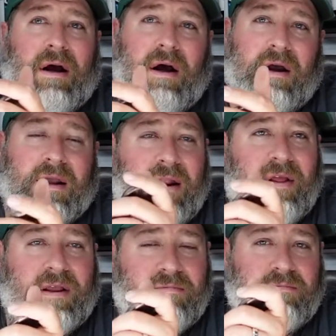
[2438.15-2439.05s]
kind of
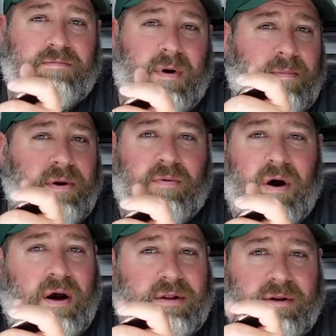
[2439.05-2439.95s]
like bump and
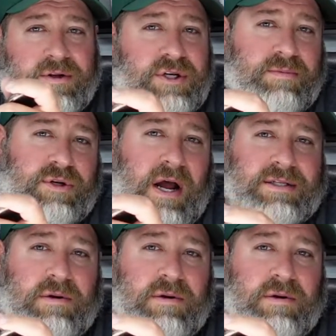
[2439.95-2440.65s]
run, little chip shots,